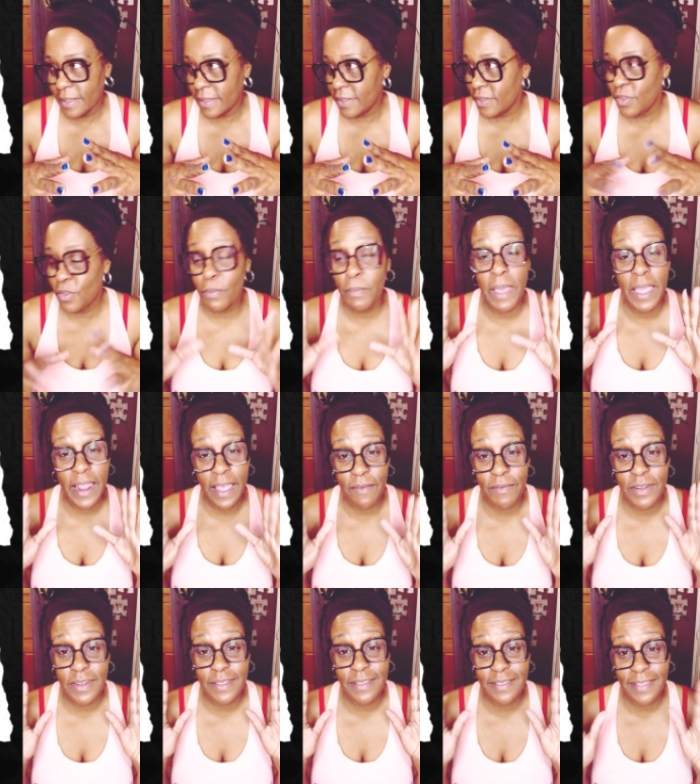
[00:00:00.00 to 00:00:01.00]
you might have a
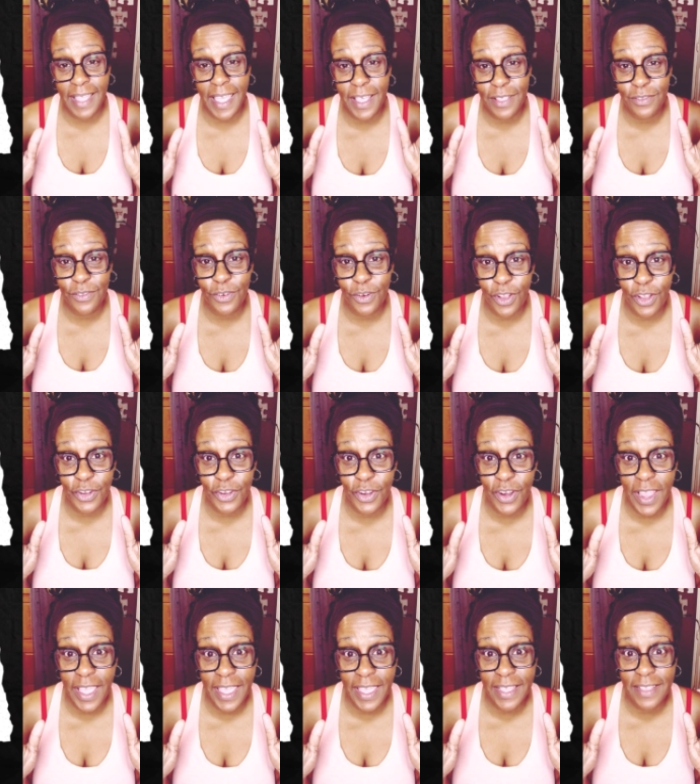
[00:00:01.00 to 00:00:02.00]
disaster on your
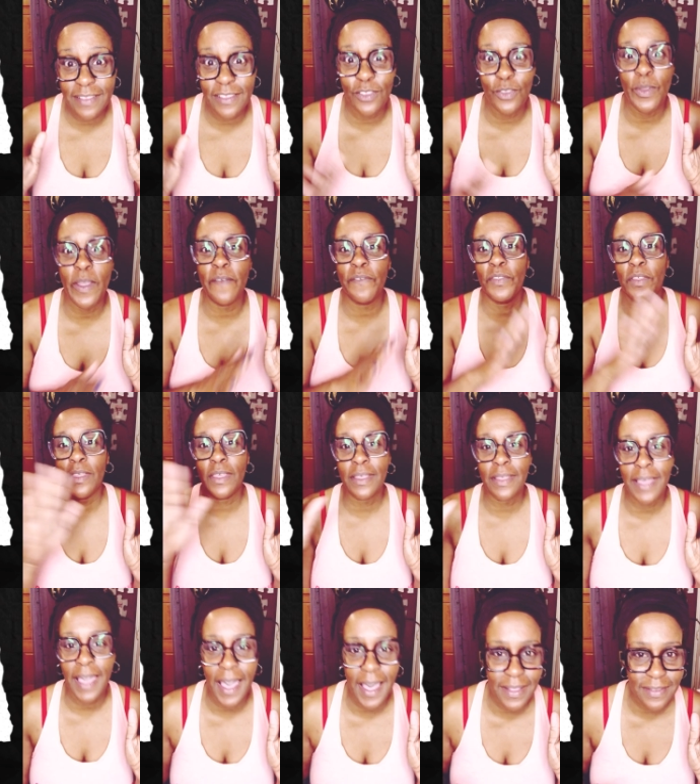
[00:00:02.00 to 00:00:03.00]
hands and you have to
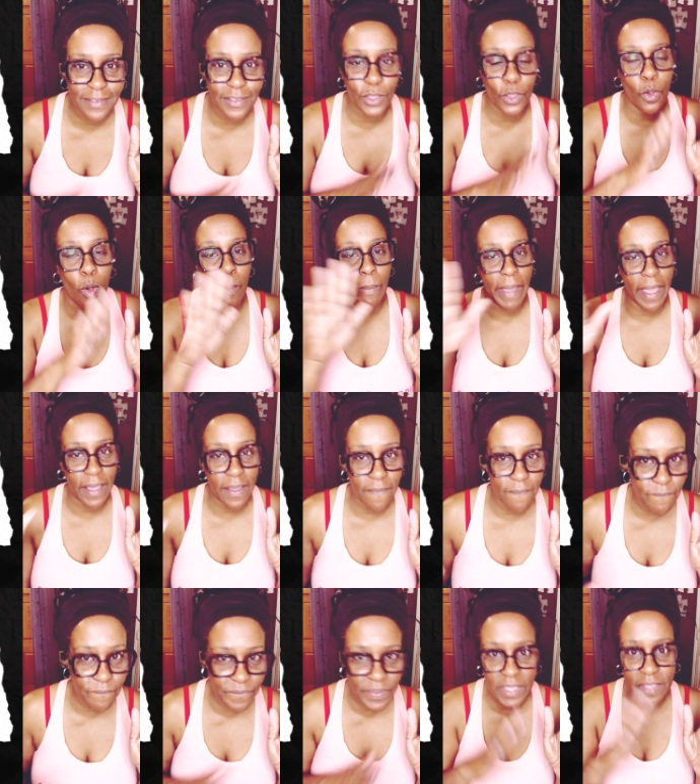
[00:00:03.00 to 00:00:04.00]
constantly go back
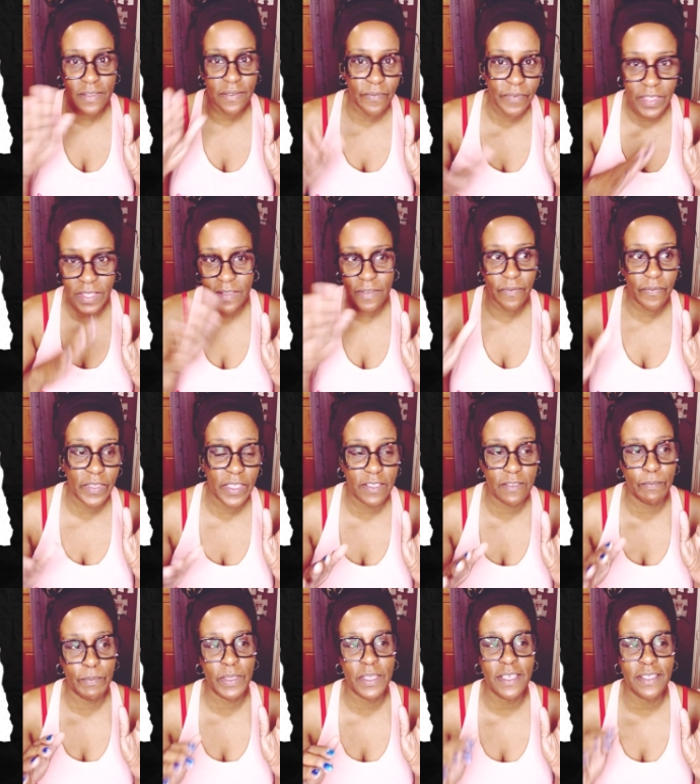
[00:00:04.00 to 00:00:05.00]
and fix
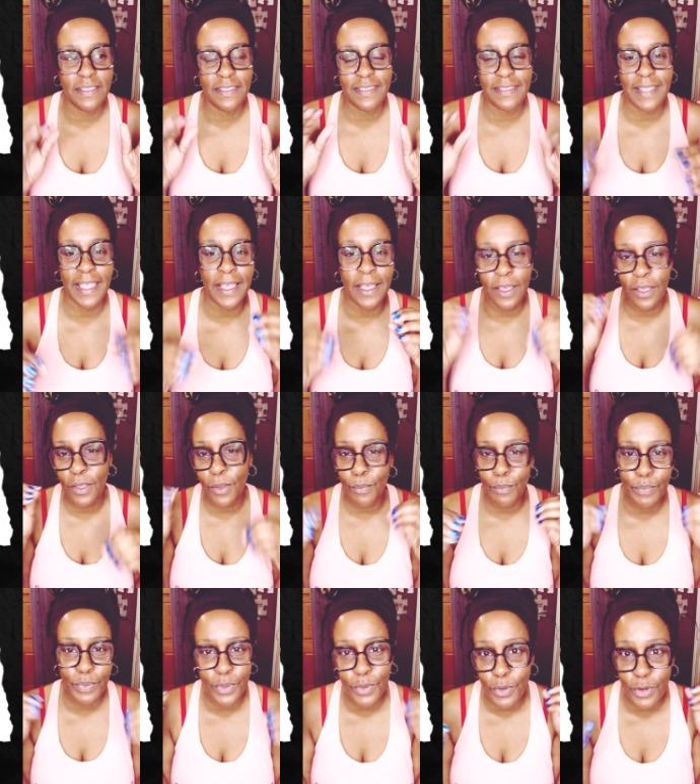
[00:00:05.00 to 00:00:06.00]
because it's like a
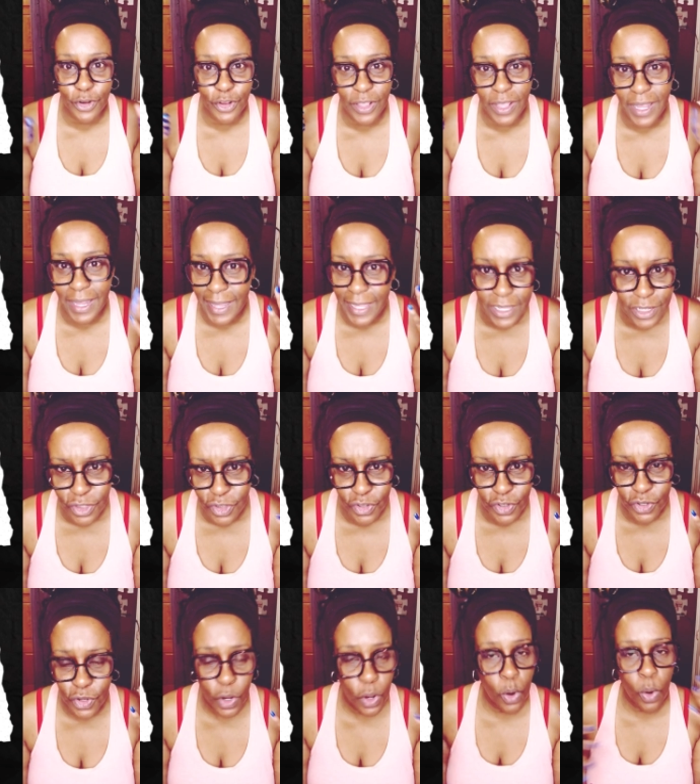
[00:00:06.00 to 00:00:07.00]
computer glitch
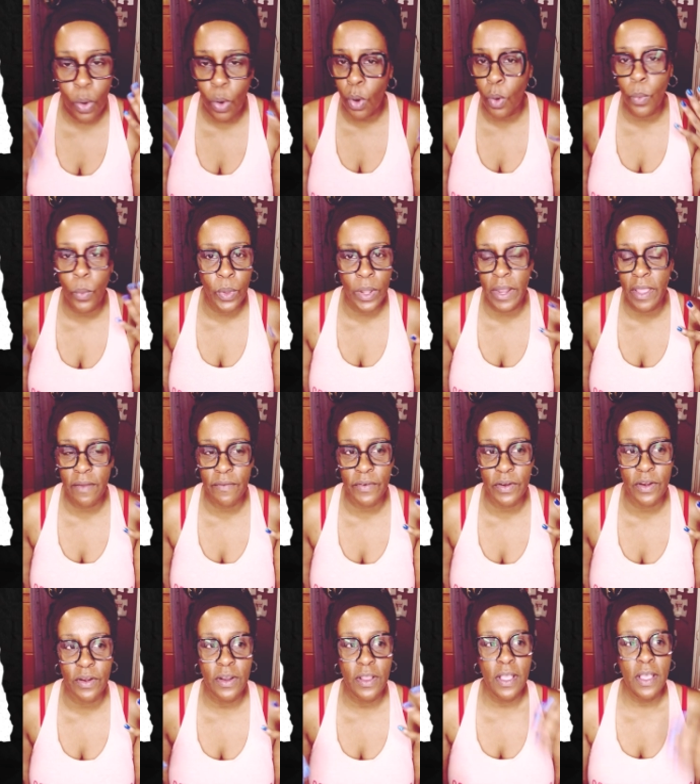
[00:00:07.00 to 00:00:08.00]
or
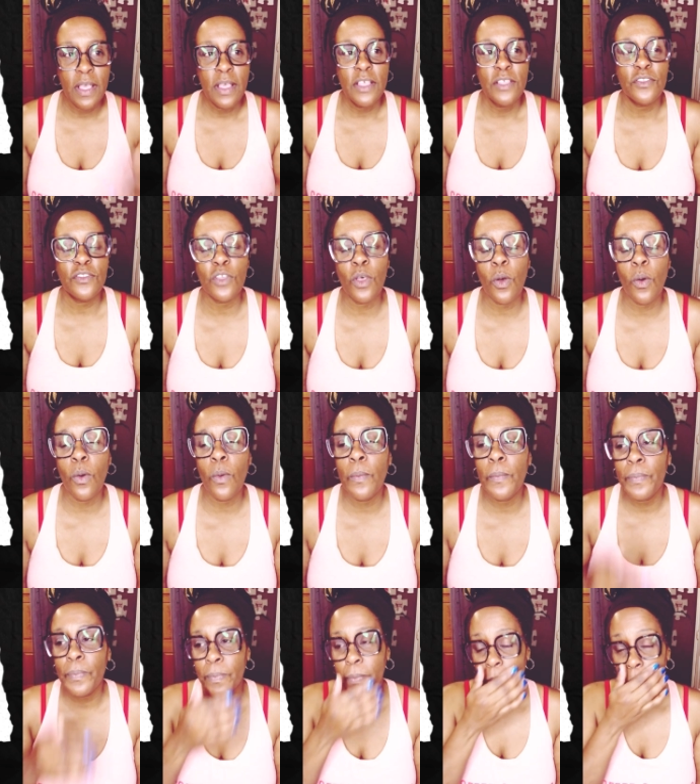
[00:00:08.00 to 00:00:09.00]
whatever. So,
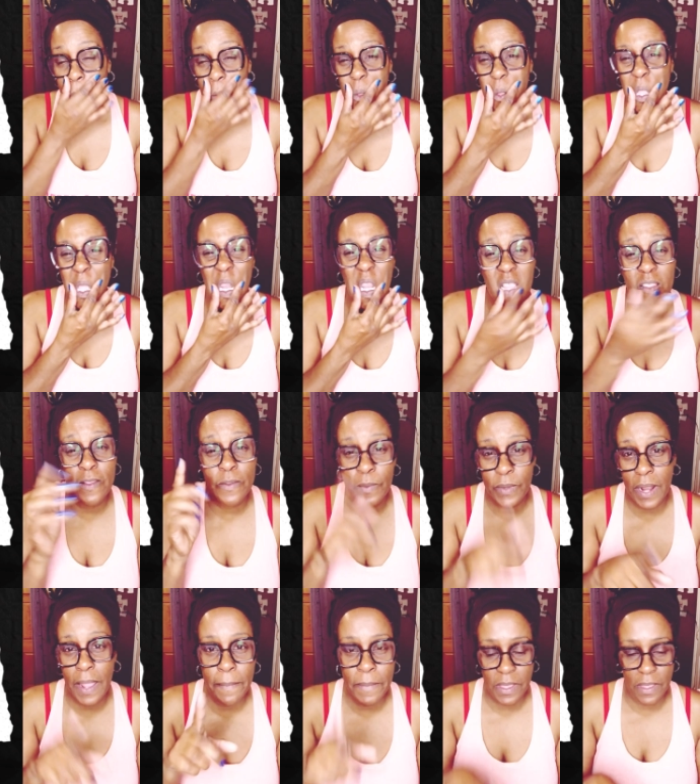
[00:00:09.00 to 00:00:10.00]
and this is
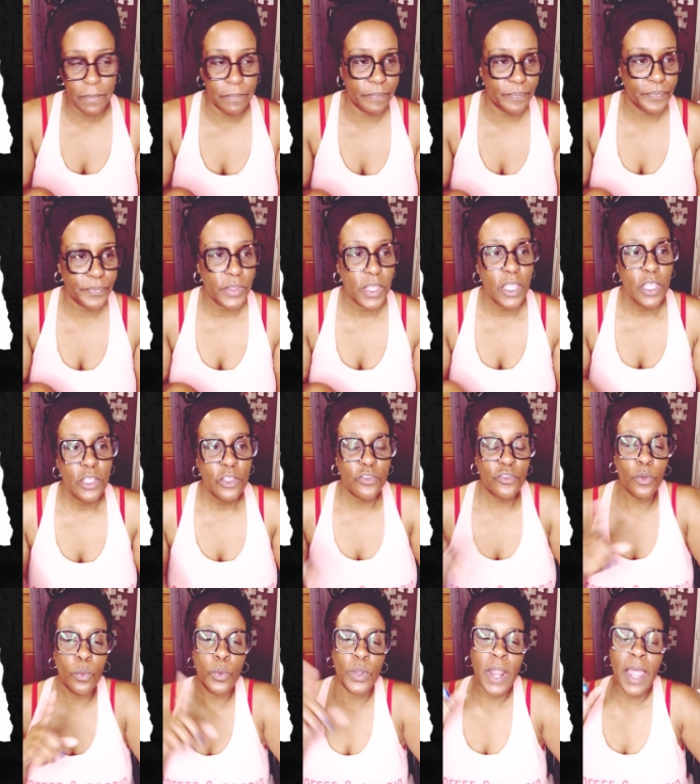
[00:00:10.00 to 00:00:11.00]
what I mean.
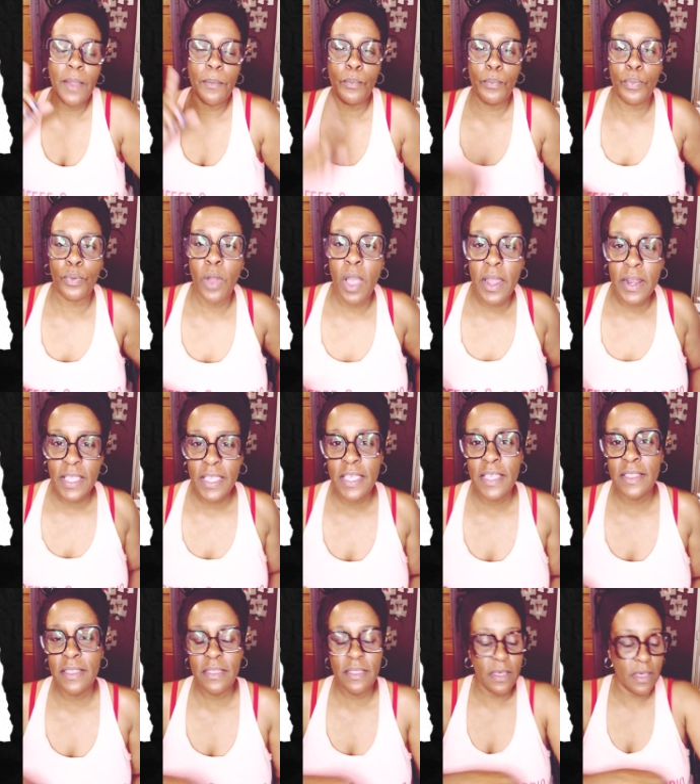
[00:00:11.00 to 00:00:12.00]
So when I brought
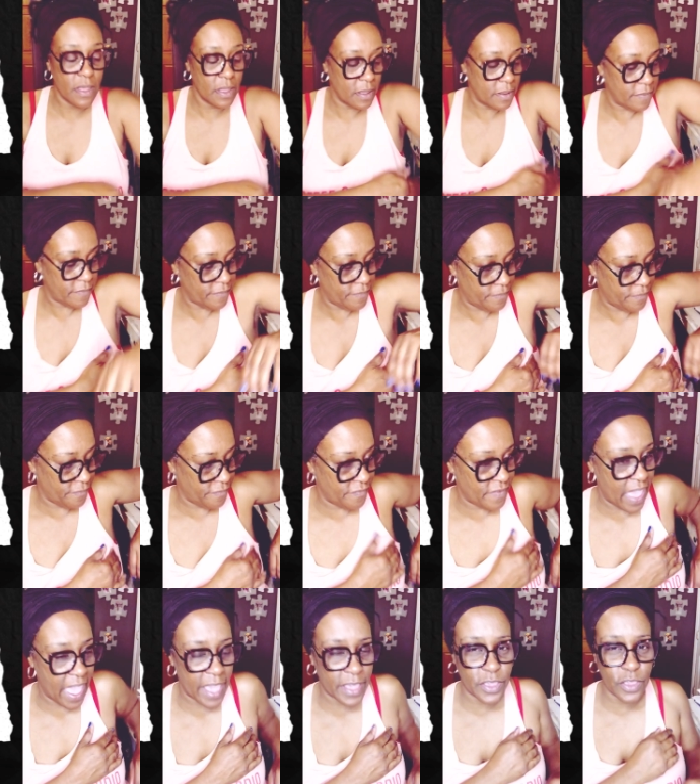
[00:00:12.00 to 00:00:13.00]
in the
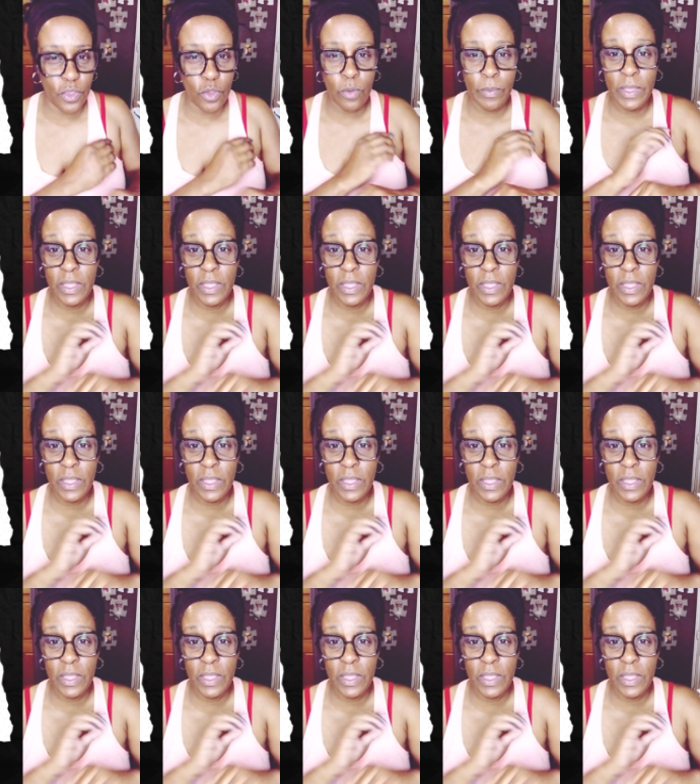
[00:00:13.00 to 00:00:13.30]
vacuum